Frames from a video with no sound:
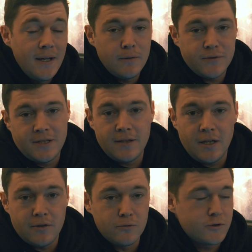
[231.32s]
and obviously the
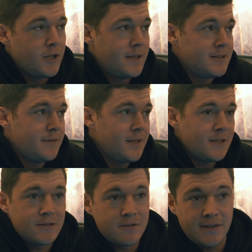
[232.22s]
other alternative
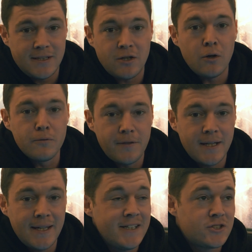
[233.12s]
to this whole
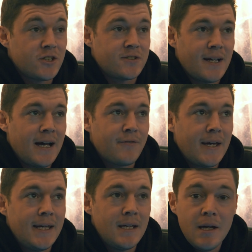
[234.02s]
thing is just to have
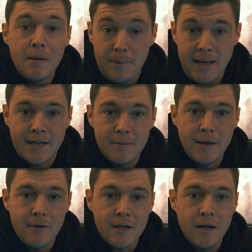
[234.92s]
a black
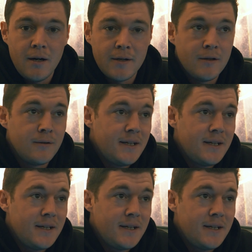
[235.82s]
Americano.